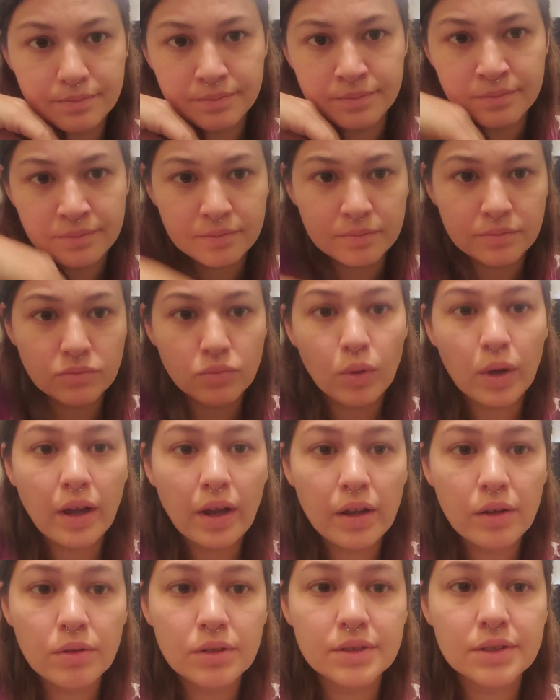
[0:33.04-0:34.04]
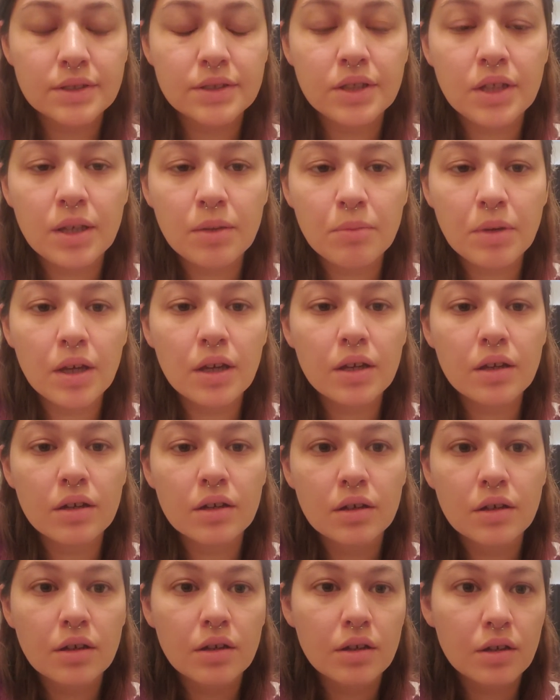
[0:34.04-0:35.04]
while I was teaming,
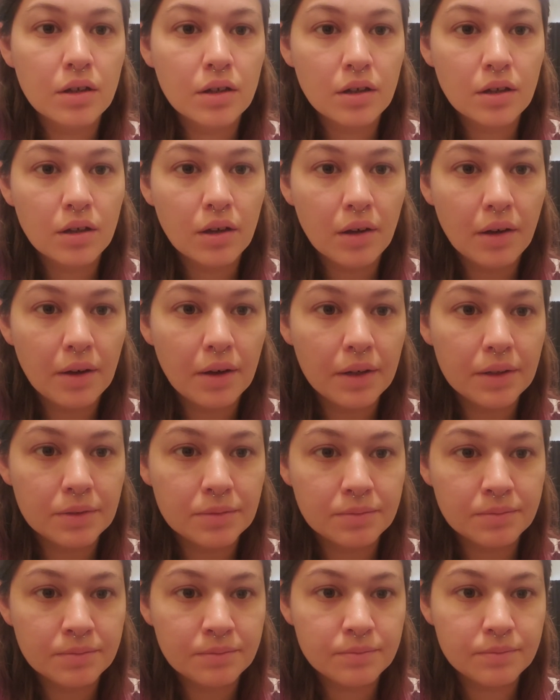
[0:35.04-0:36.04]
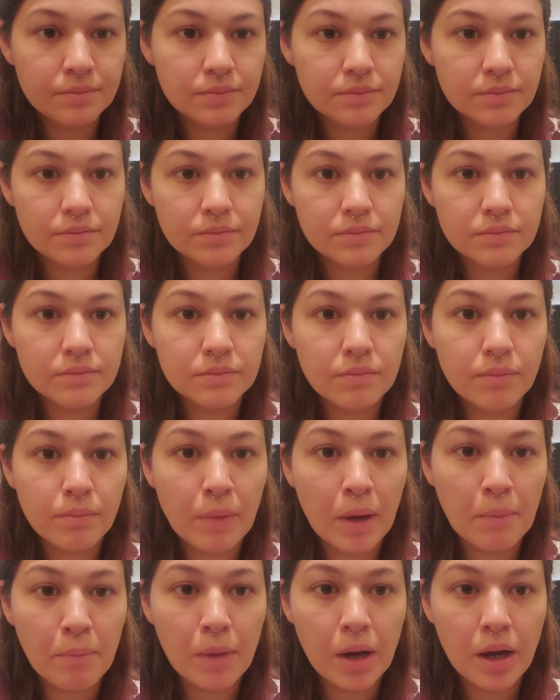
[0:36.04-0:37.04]
um,
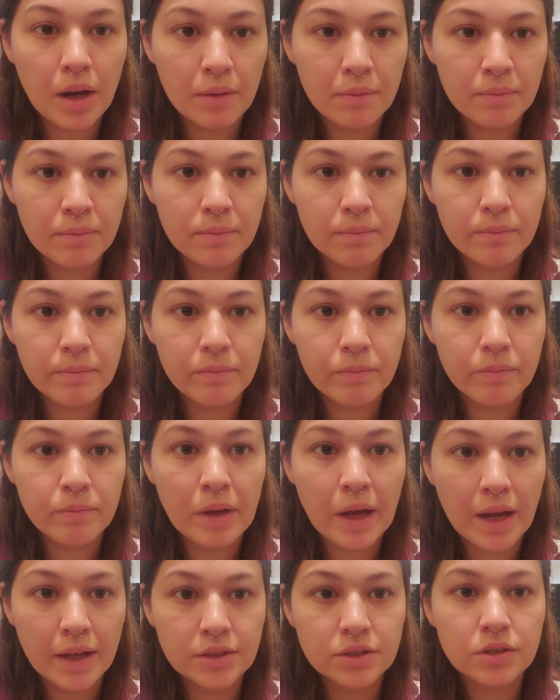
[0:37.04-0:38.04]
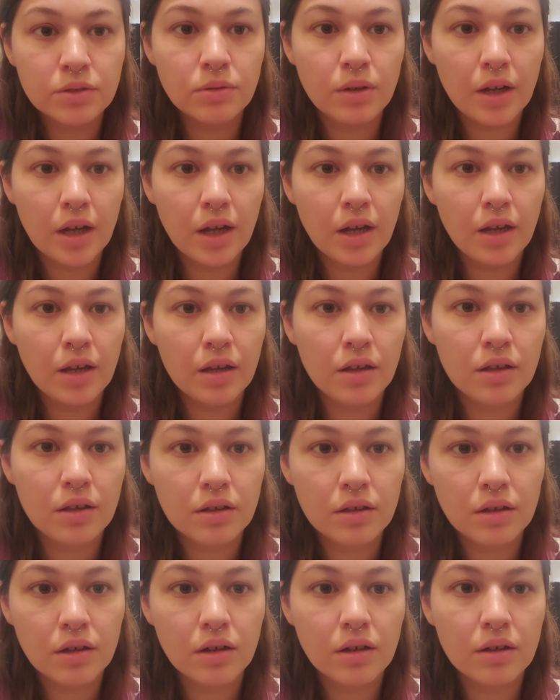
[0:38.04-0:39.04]
my mom passed away,
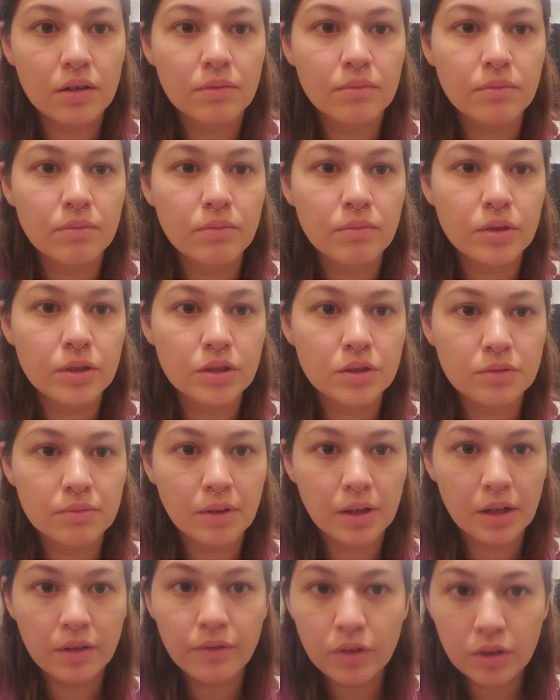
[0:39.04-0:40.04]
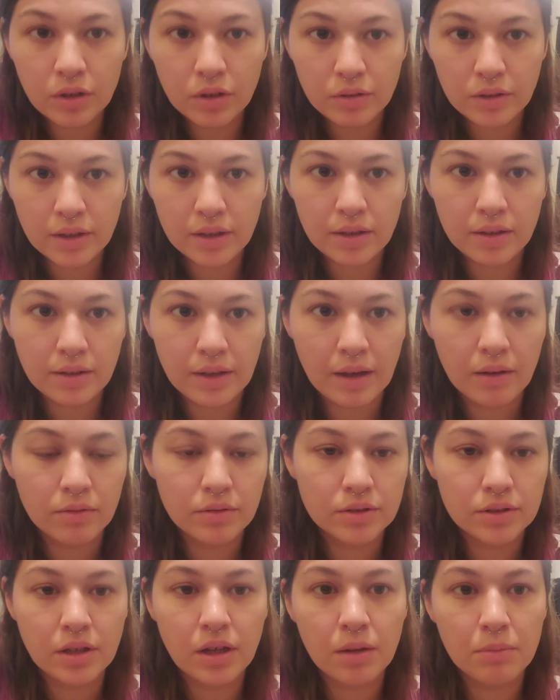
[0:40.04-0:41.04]
um, which many of you know that that
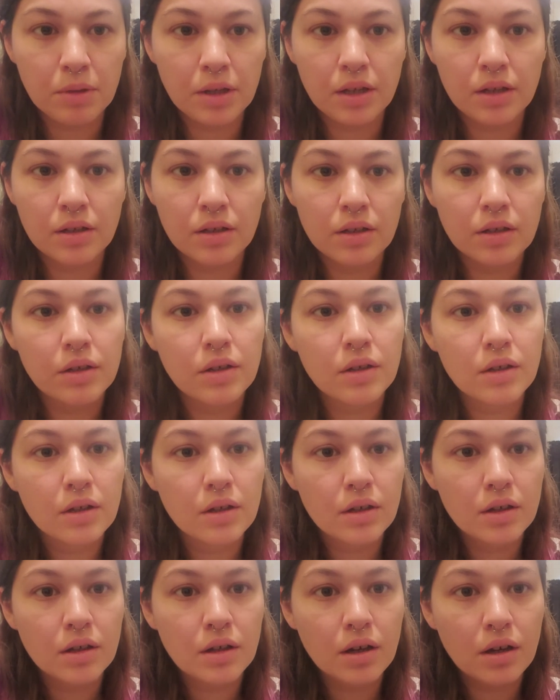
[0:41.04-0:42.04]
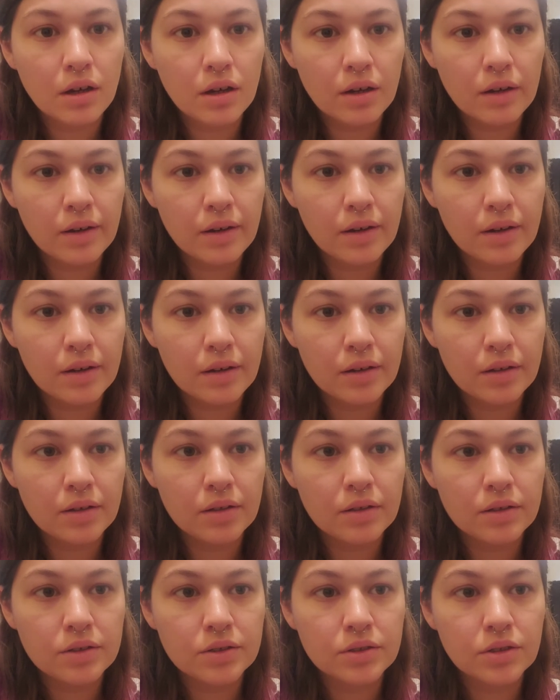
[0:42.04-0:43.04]
was coming.
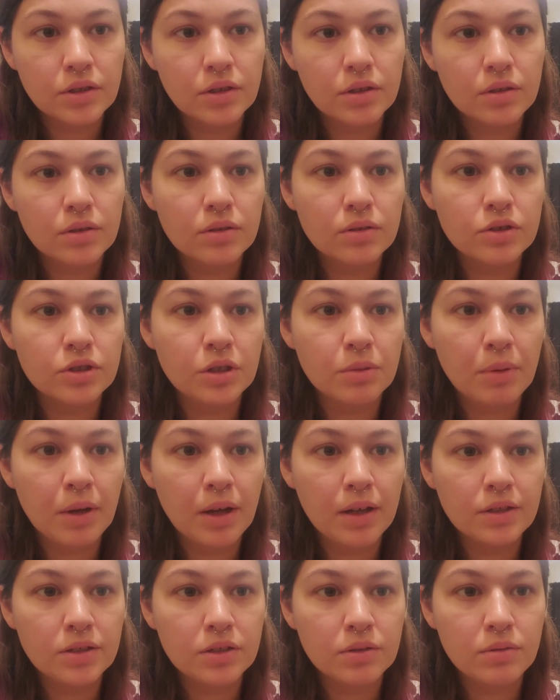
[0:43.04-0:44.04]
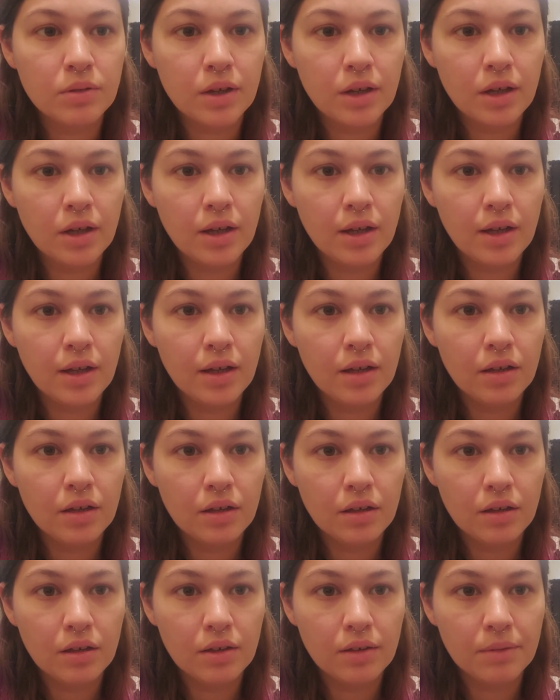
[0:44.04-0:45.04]
Uh, so she passed away.
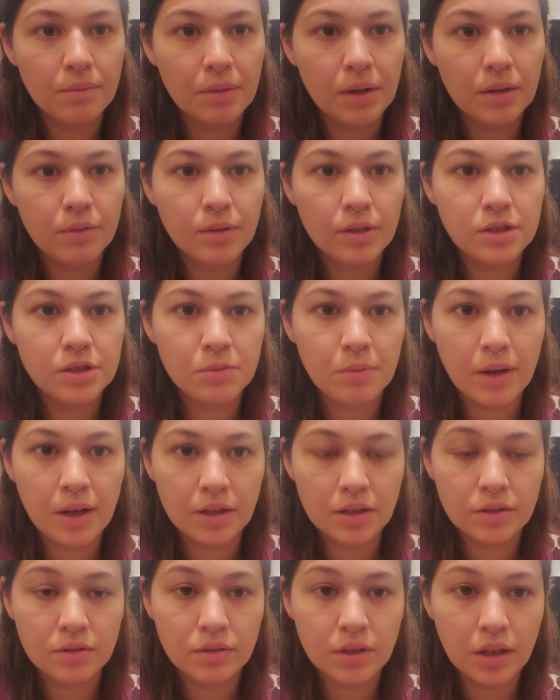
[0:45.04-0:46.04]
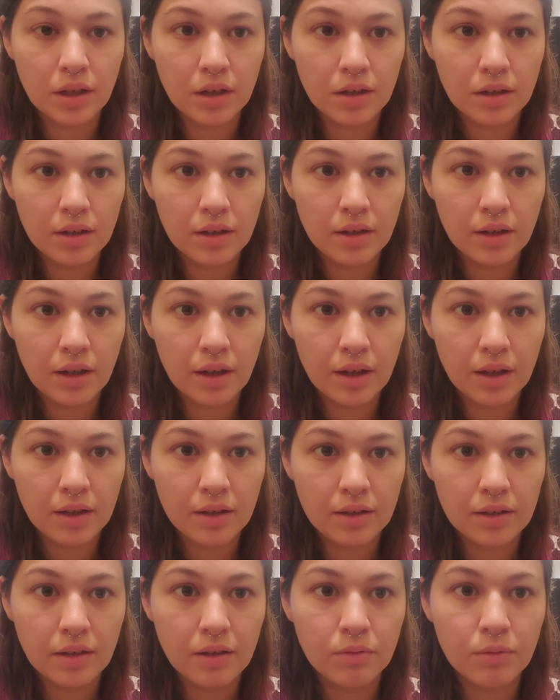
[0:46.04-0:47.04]
Uh, I rushed back to Oneana.
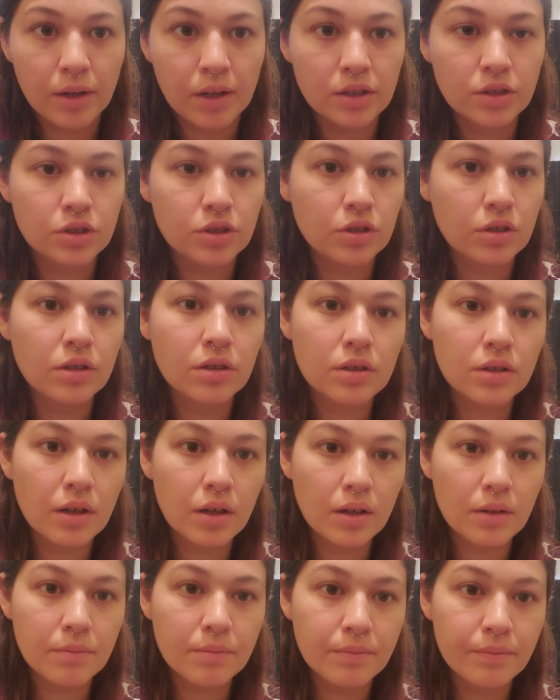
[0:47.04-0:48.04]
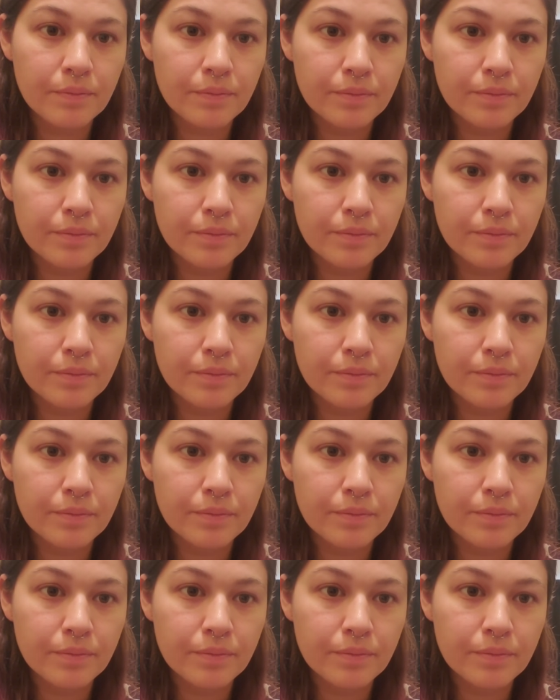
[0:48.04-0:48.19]
I arranged her um,